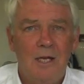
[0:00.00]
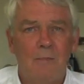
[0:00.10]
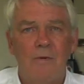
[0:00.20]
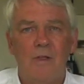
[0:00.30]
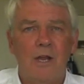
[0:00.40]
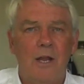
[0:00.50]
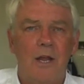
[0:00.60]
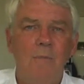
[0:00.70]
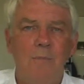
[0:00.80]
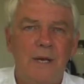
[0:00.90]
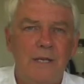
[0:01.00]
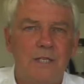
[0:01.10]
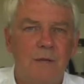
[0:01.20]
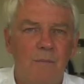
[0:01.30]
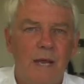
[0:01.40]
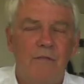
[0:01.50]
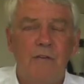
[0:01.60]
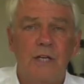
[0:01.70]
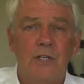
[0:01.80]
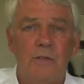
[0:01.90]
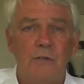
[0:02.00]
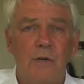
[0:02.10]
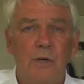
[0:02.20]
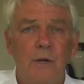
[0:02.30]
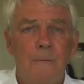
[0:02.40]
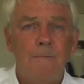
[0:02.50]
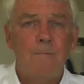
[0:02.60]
A number of the companies that manufacture food